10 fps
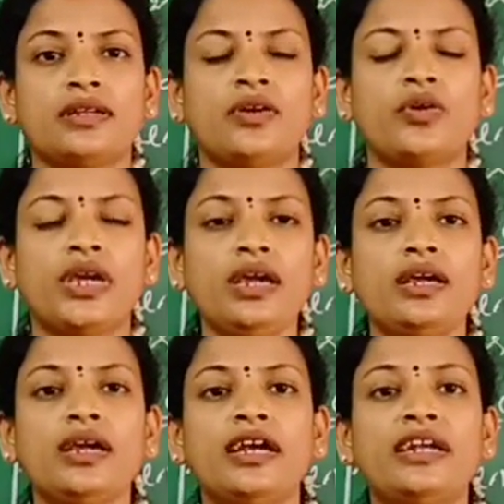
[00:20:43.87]

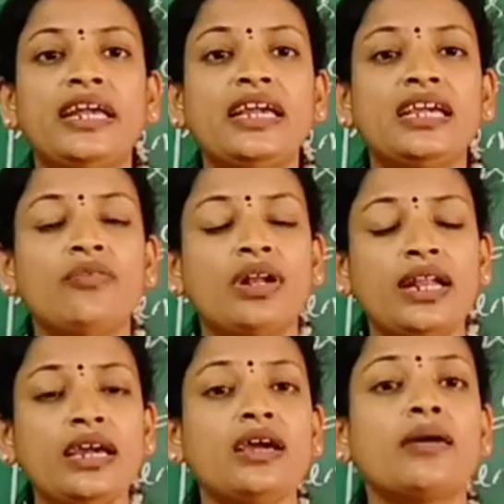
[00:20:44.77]
Okay, take your
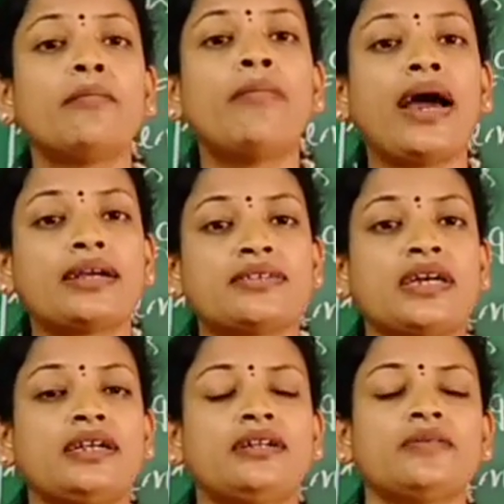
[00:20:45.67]
leg back
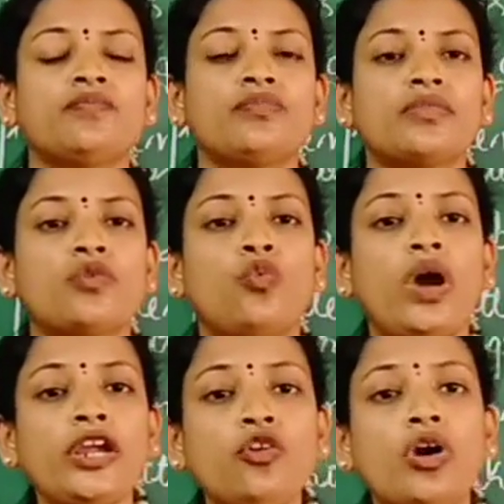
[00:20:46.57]
side.
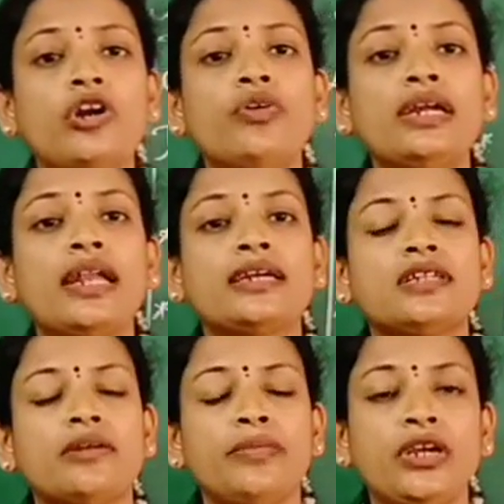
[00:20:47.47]
Why you are doing like
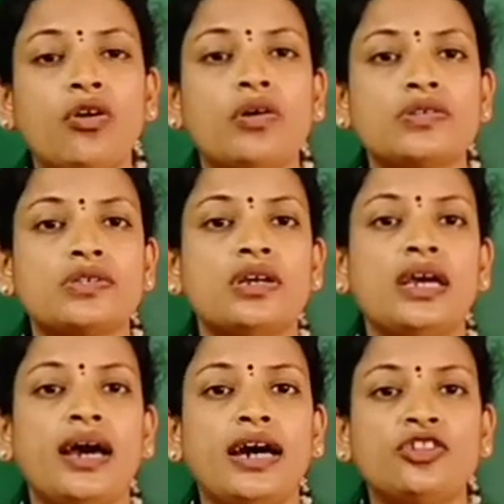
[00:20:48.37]
that?
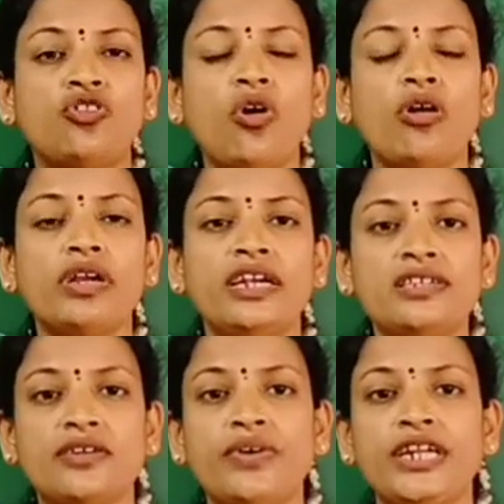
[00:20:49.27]
Because a thorn, it
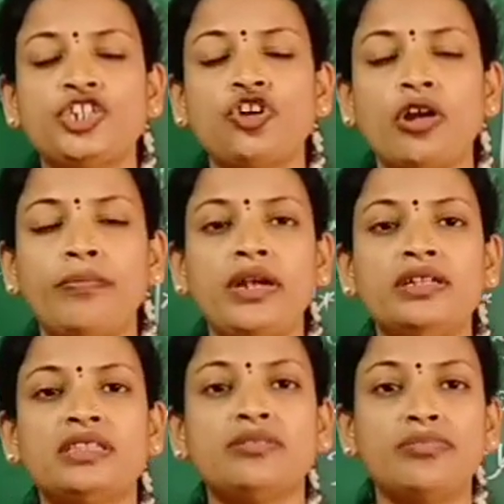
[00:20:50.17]
is a very
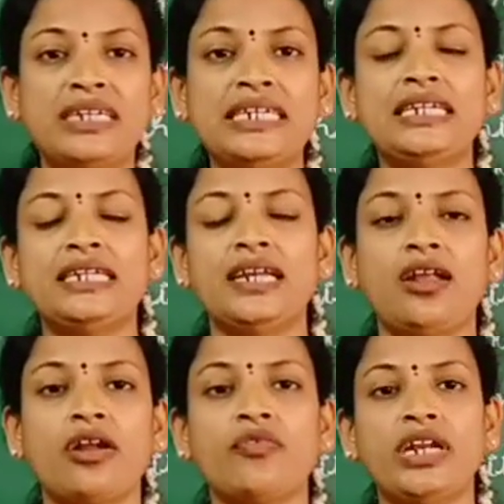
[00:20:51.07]
sharpened material
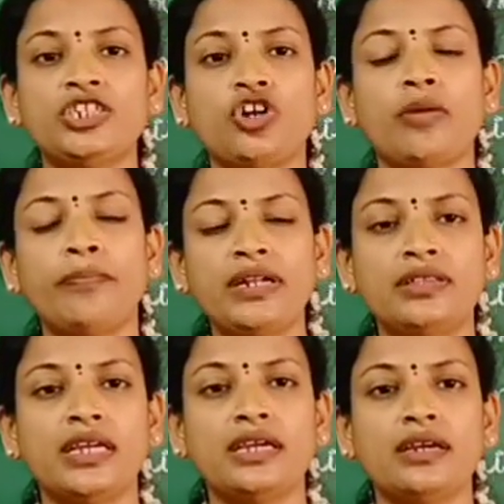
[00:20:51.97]
or very sharpened
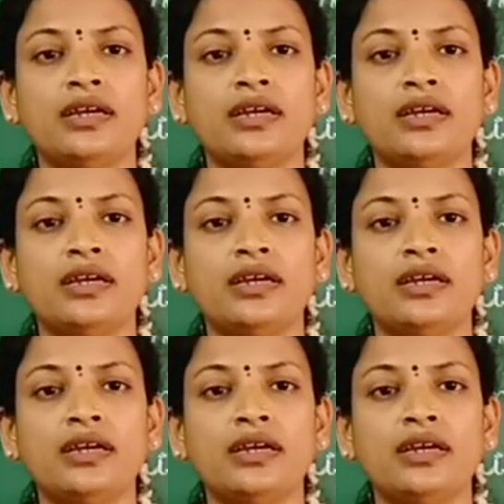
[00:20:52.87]
thing.